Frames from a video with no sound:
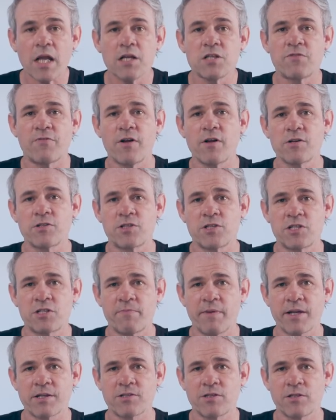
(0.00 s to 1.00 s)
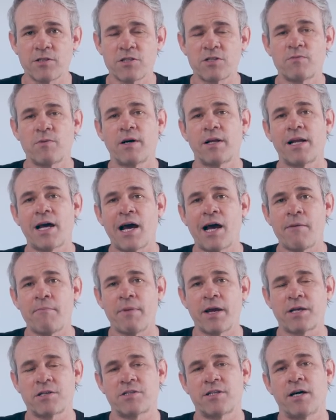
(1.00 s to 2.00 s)
As far as the specs on this one, I
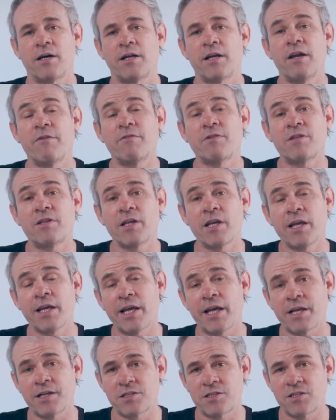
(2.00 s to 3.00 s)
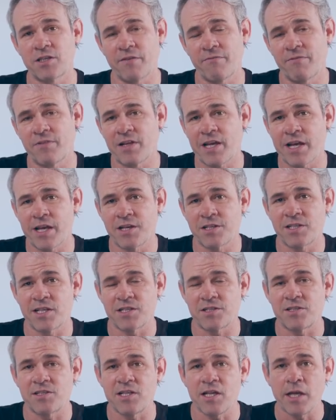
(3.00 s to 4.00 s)
maxed out everything except for the
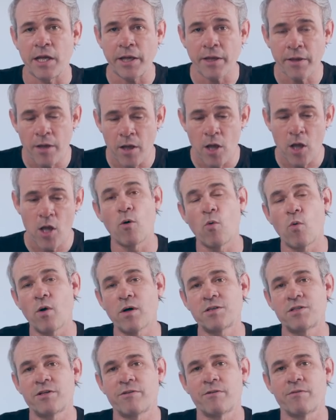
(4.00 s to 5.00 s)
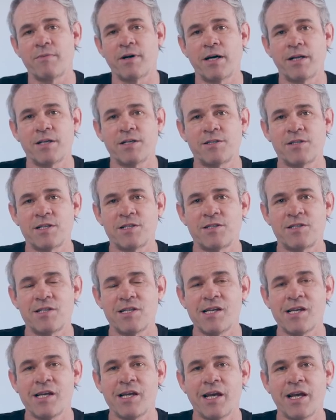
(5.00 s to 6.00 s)
SSD. But one terabyte
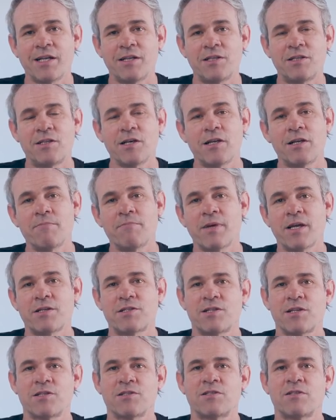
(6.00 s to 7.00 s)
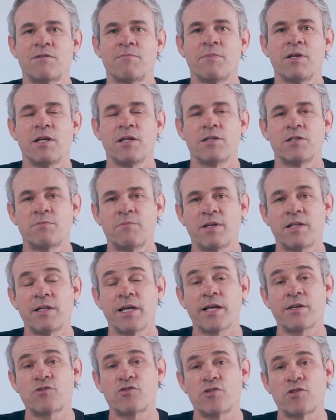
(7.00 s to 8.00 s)
SSD, it didn't make sense to me to spend
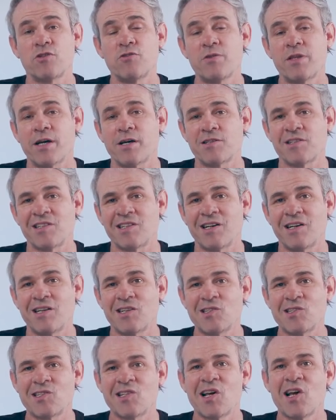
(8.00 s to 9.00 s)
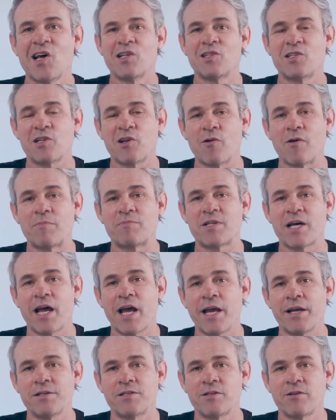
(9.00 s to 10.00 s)
the extra $2,000 to go up to
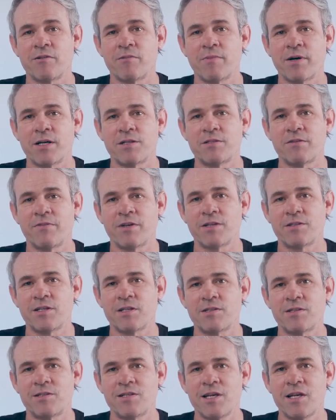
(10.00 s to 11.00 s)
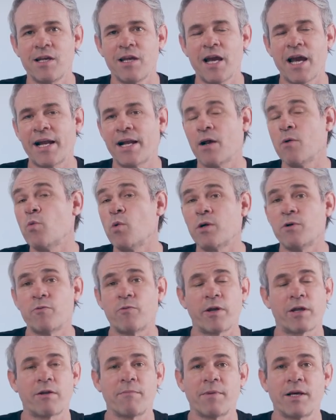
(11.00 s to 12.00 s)
eight terabytes of SSD. And I wouldn't
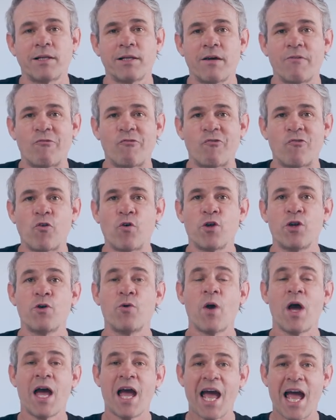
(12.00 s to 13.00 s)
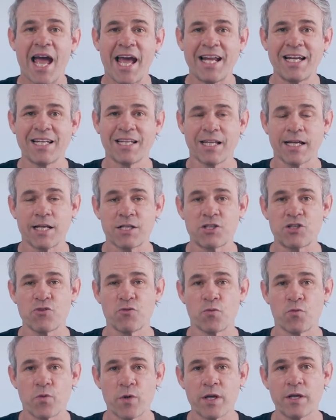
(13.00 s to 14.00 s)
recommend that for you unless
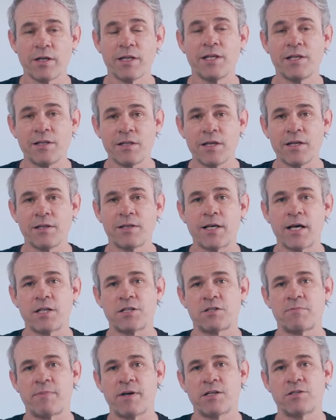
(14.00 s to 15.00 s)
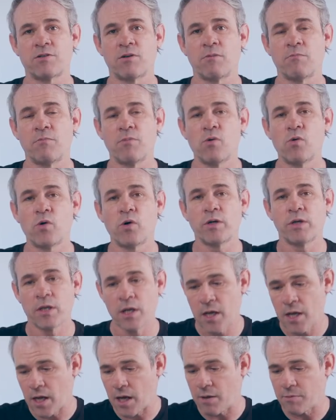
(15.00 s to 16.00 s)
you really need that space on board.
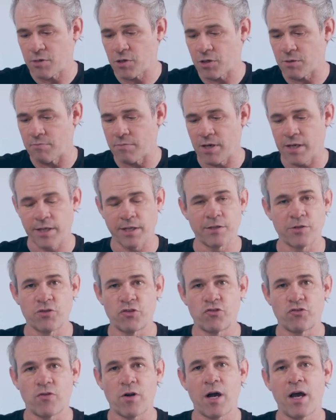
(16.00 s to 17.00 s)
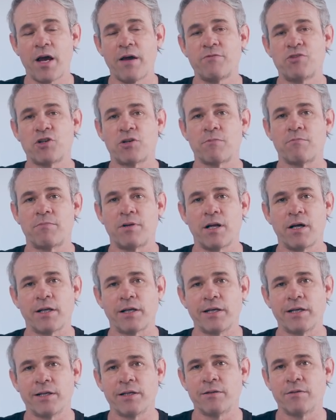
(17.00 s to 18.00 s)
Um, you can plug in drives, you can
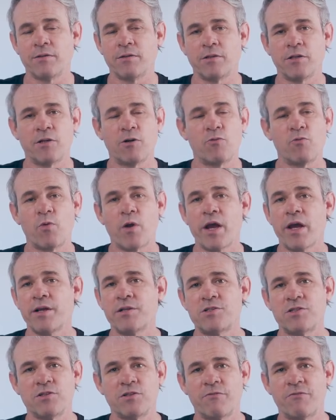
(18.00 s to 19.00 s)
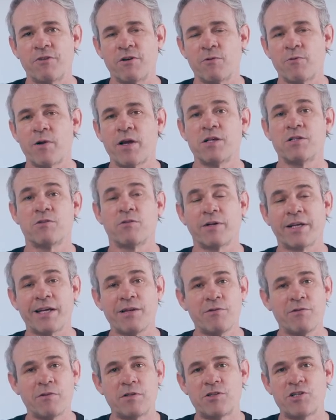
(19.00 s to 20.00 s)
plug in, you know, RAIDs and different arrays that will
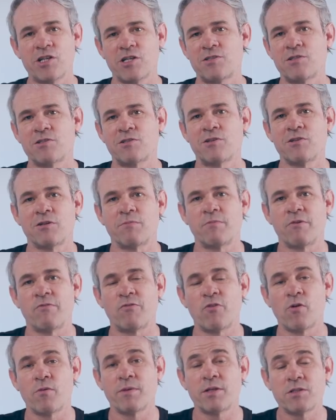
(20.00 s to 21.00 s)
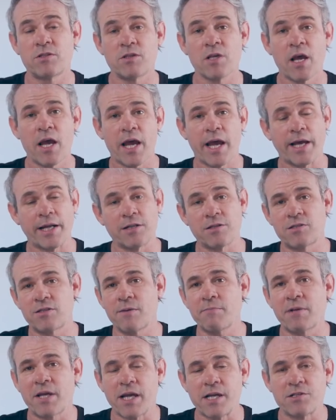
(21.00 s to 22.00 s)
give you just as good a performance, and in
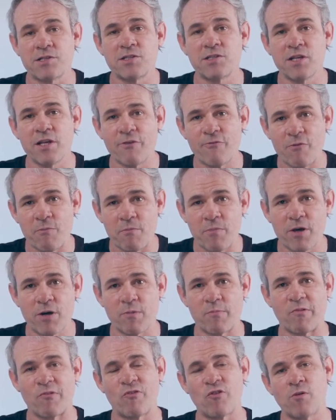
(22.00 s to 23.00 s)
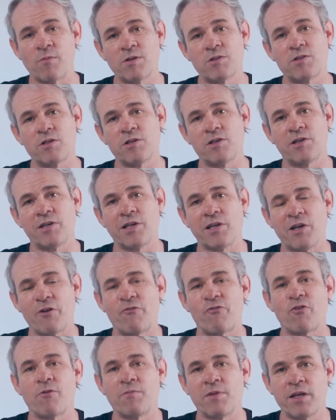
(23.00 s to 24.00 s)
some cases, even better performance than you can
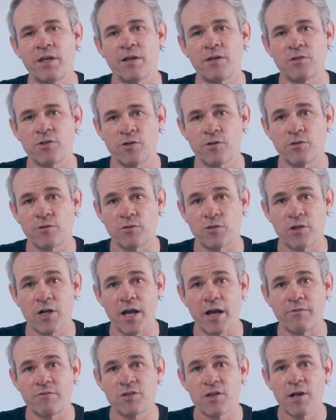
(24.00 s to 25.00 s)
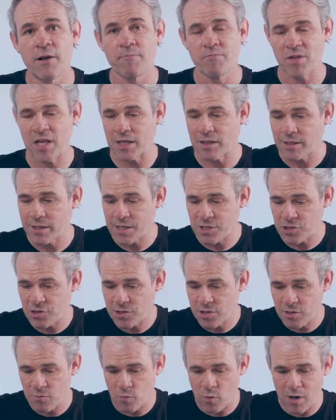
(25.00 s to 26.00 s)
get from the internal drives. Unless you
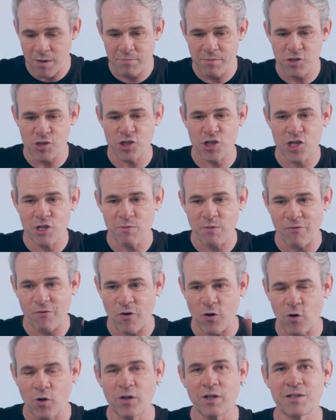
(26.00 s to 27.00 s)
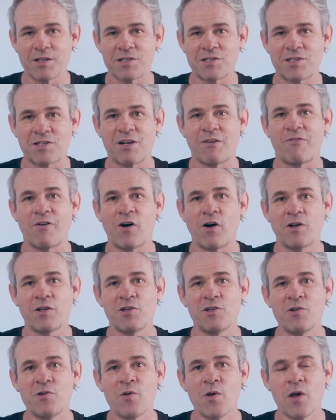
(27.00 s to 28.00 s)
need one machine with all of this stuff on
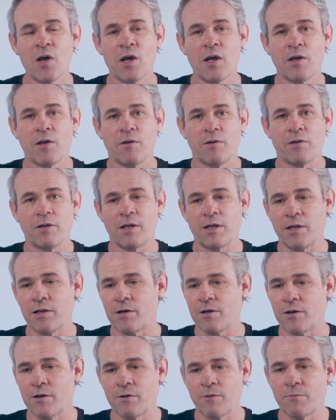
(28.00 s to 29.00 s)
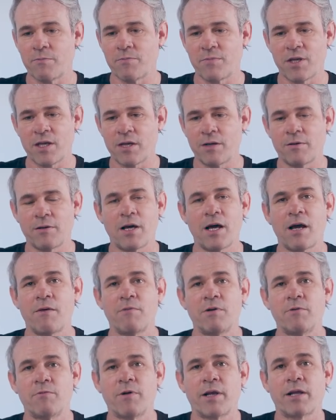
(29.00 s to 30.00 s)
you, you know, then I
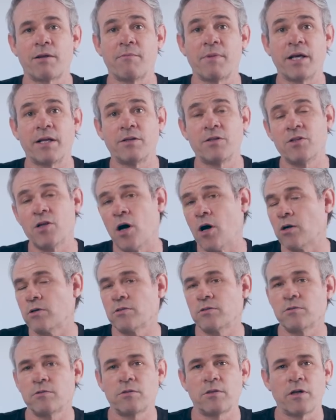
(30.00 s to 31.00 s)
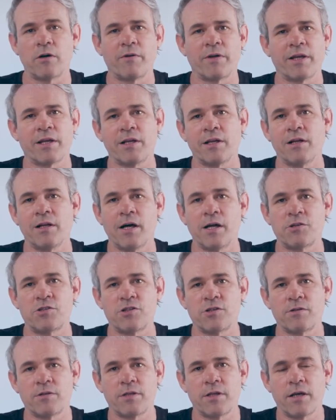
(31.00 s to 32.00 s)
would recommend not going any
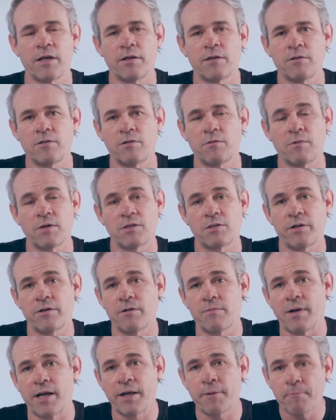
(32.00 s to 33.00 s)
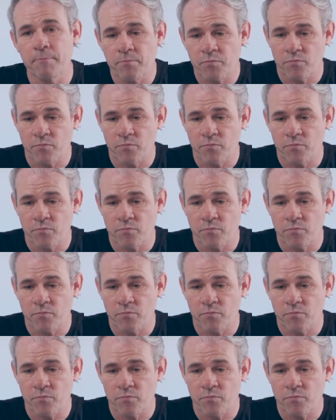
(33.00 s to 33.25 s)
larger than the one terabyte.